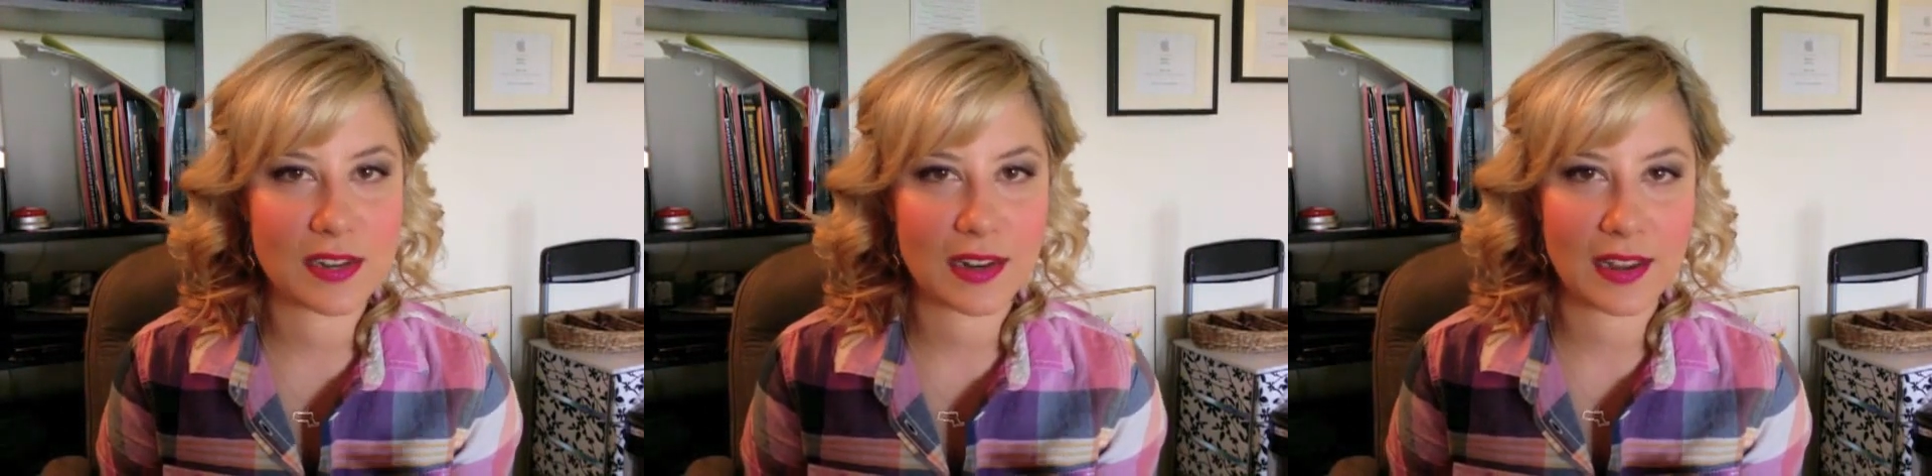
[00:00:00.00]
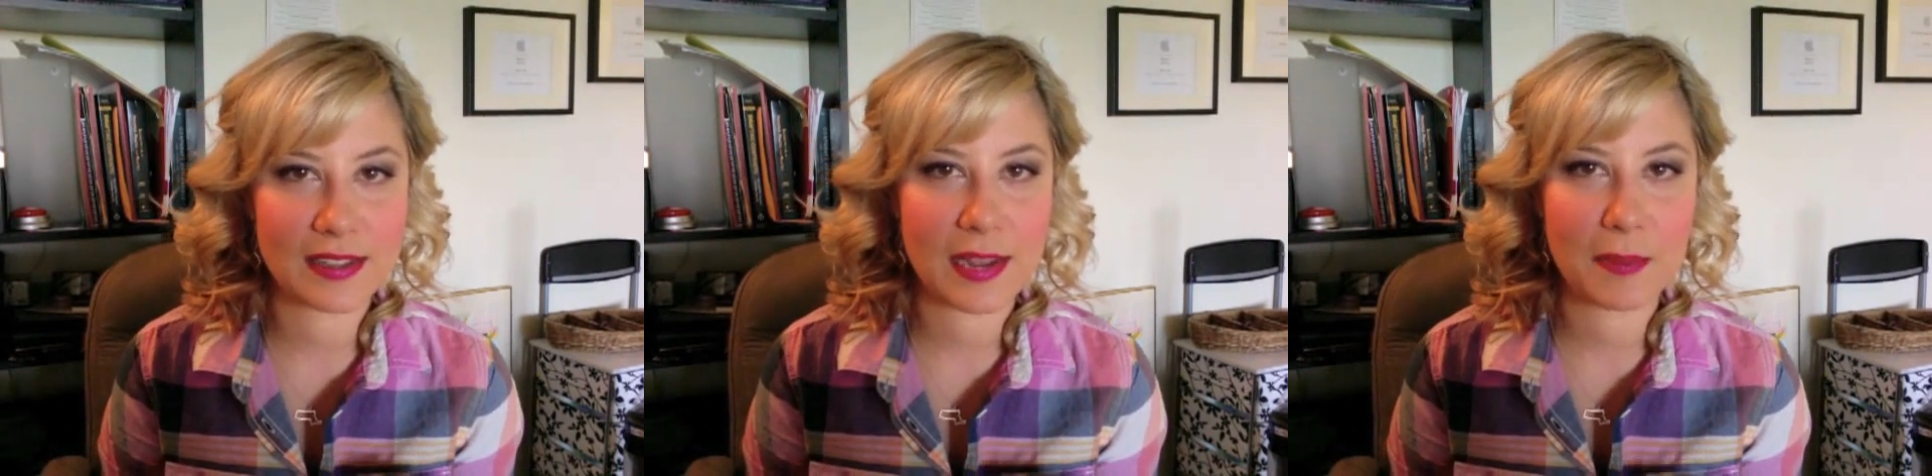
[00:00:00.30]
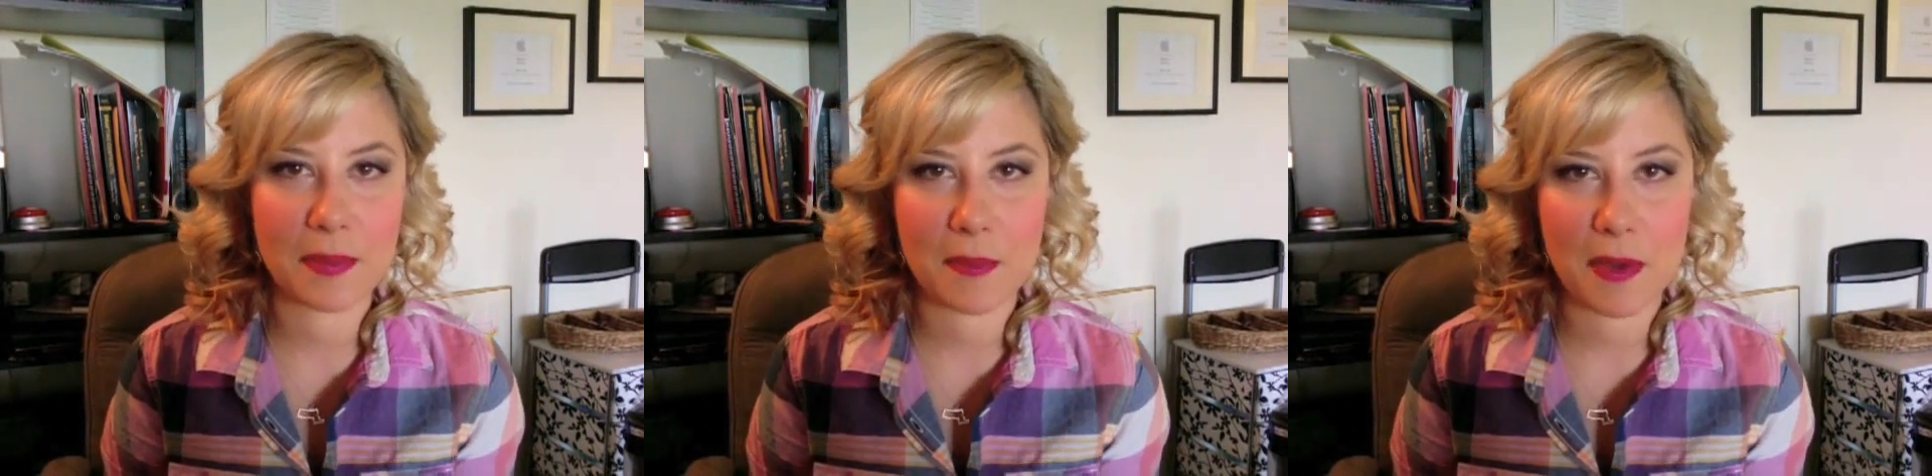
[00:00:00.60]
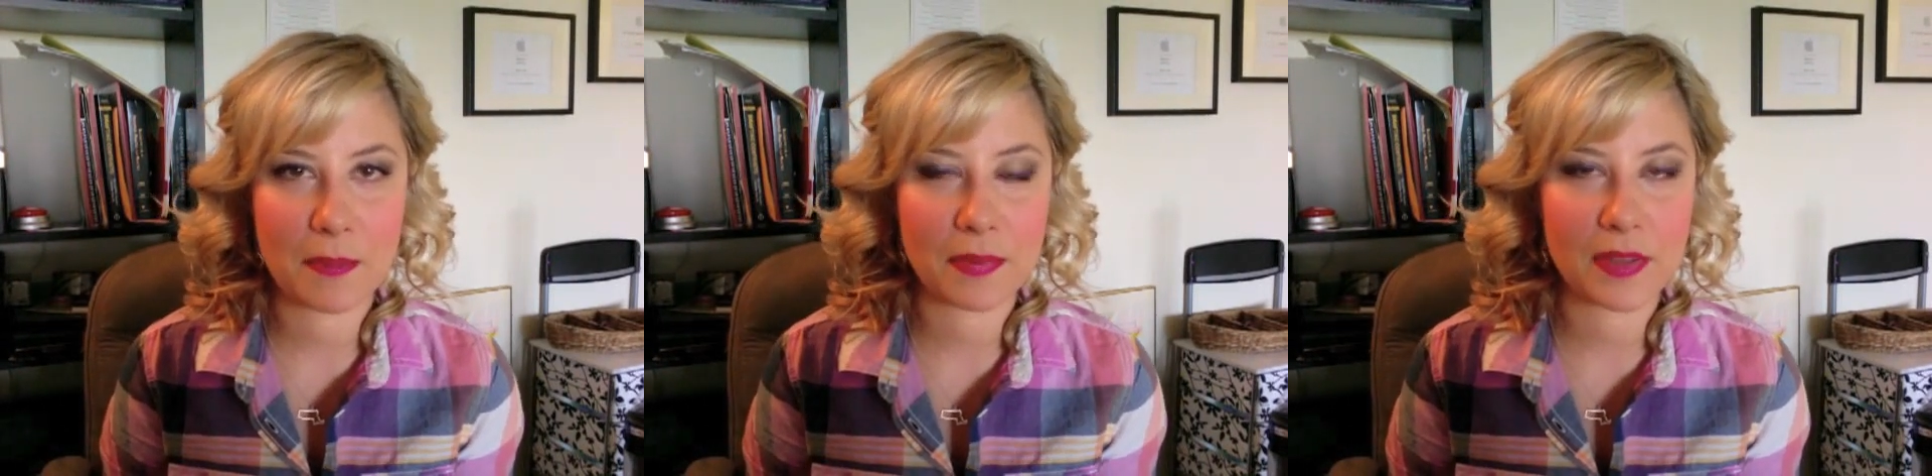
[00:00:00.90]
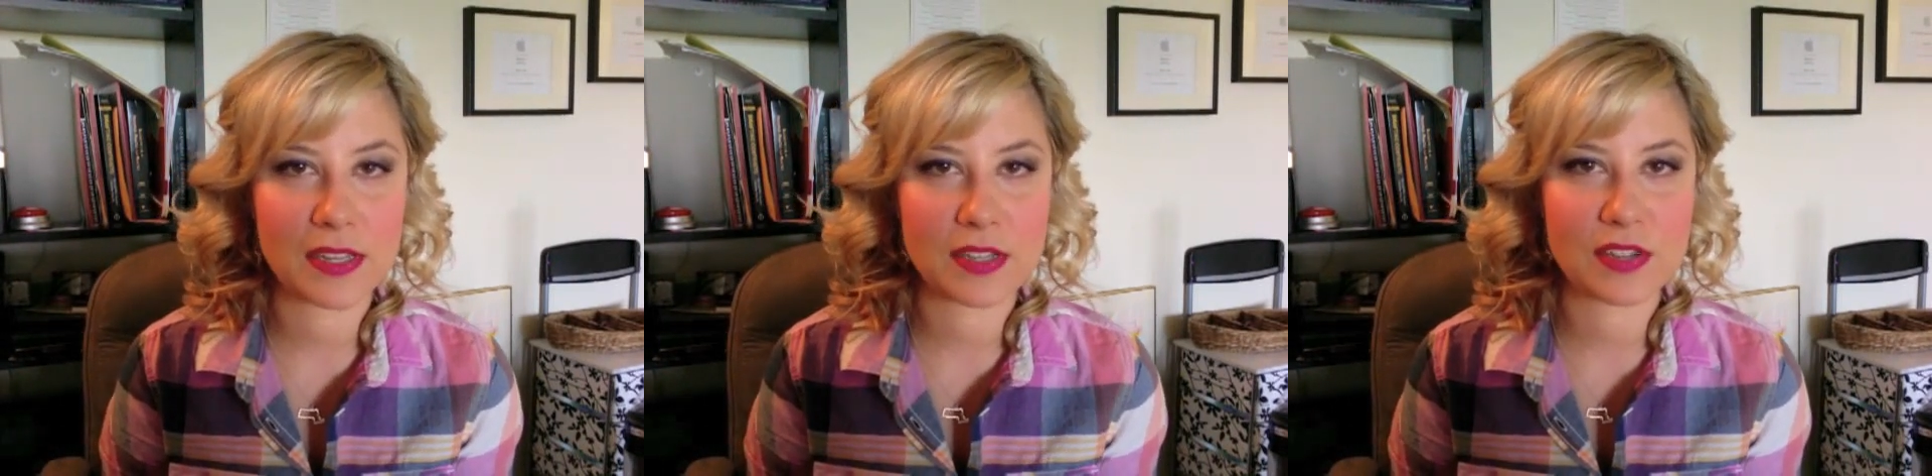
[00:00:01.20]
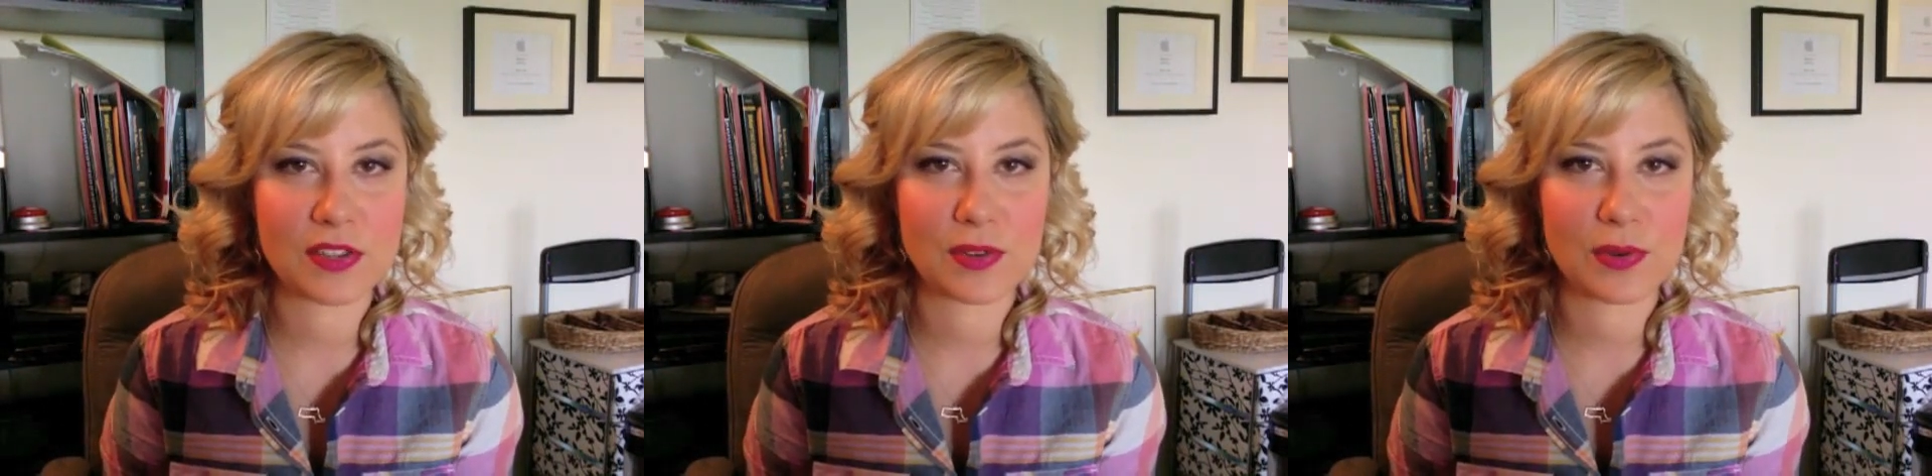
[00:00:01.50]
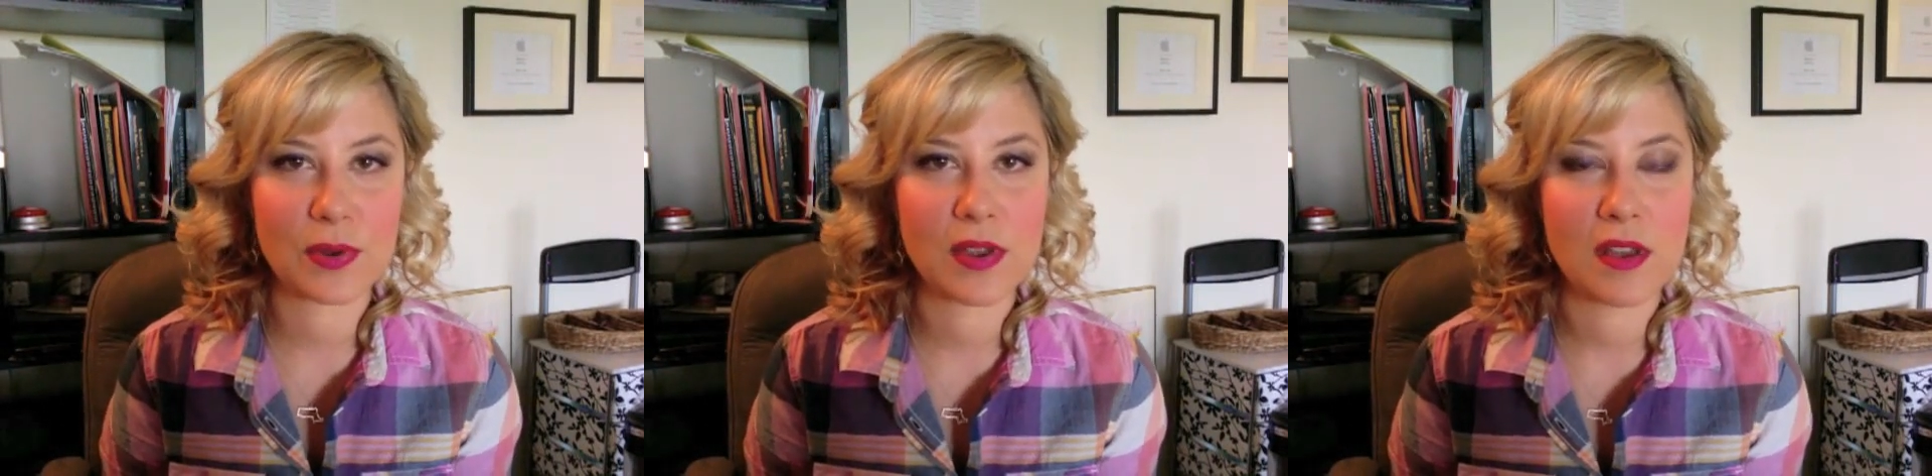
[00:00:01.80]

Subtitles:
I type them up into